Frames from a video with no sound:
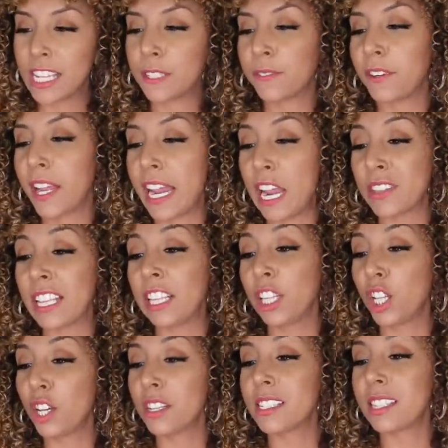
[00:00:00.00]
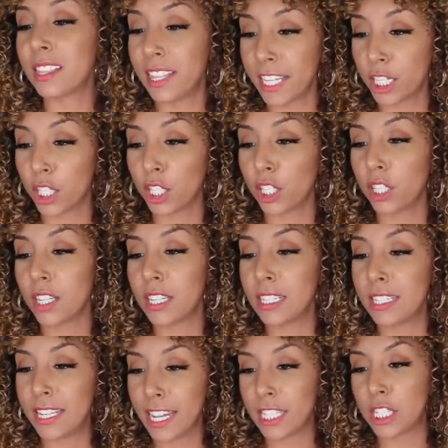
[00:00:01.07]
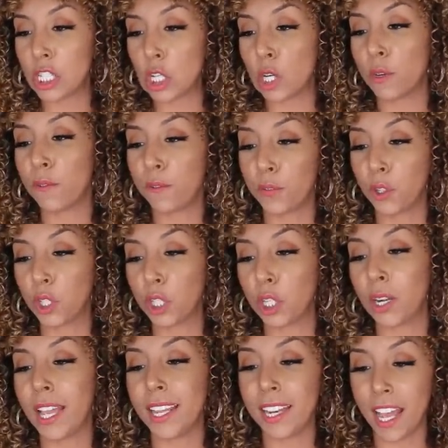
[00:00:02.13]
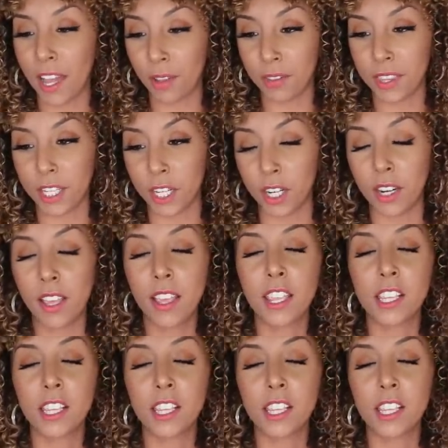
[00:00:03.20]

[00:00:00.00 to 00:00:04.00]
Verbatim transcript: It's for hair that looks thicker, denser, fuller, and healthier.